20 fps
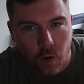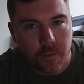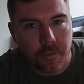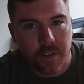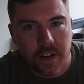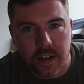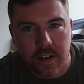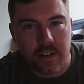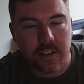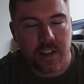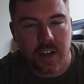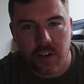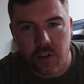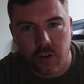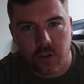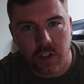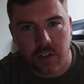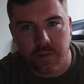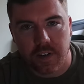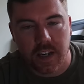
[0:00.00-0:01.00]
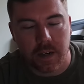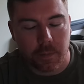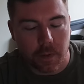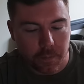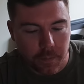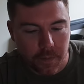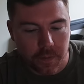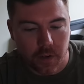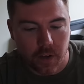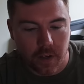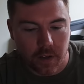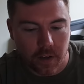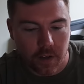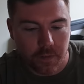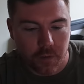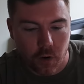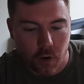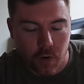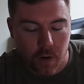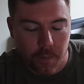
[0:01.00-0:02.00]
fitness and your development if
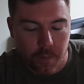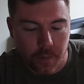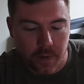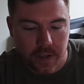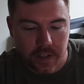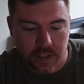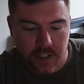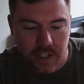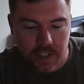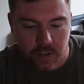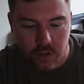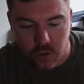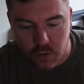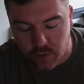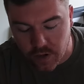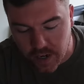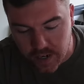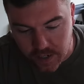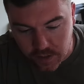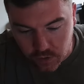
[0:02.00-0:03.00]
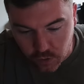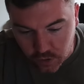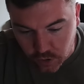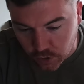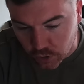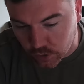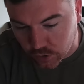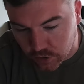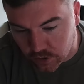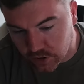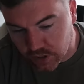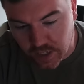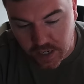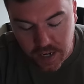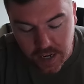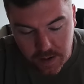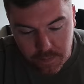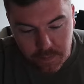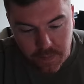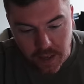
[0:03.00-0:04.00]
you're in pre-season training. So it's good to see
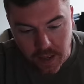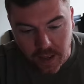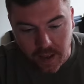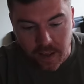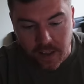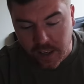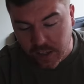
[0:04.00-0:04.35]
him there.